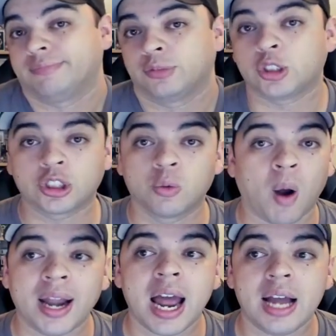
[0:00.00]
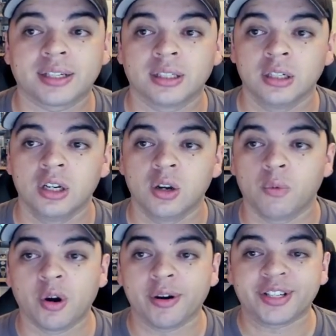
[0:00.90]
Just why not?
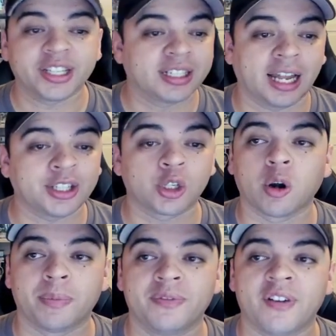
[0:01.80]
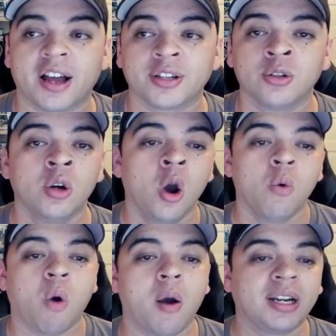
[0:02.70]
We already see Colossus going up in value.
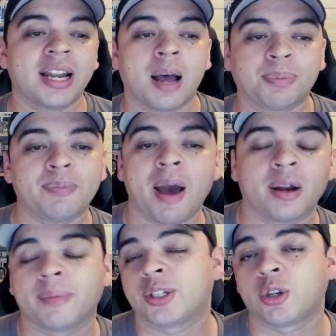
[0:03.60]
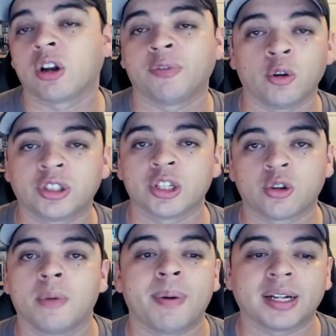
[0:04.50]
Why would it not be Battle Solar from OTS
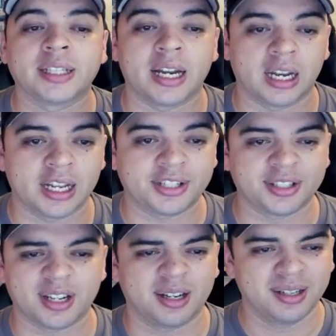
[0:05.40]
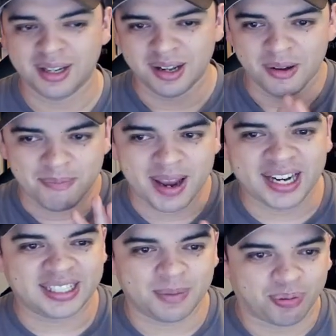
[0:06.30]
Tournament Pack 10? Unless there's a
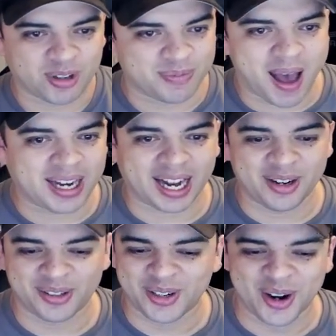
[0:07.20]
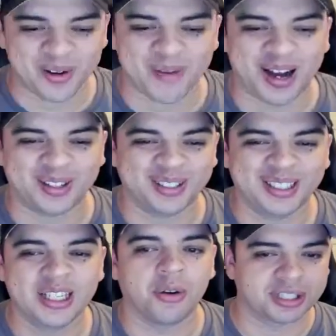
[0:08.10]
MegaTins Prismatic I don't know about.
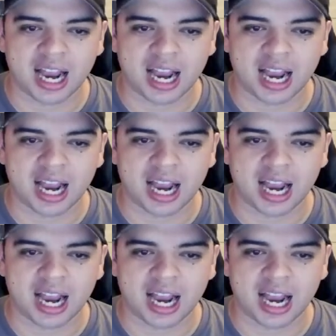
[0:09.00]
No, it's